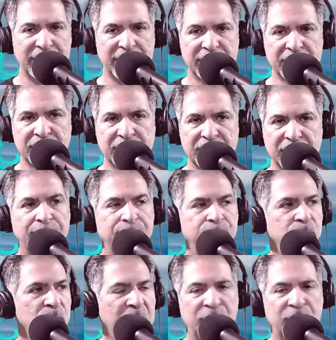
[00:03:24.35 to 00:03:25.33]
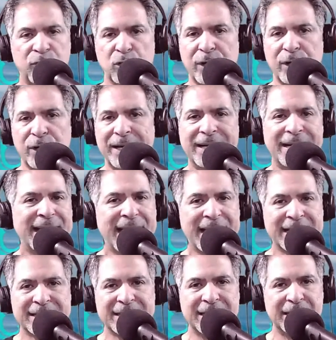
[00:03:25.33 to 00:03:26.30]
is, if you're in an
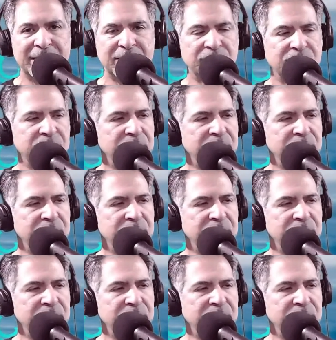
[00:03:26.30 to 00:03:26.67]
accident,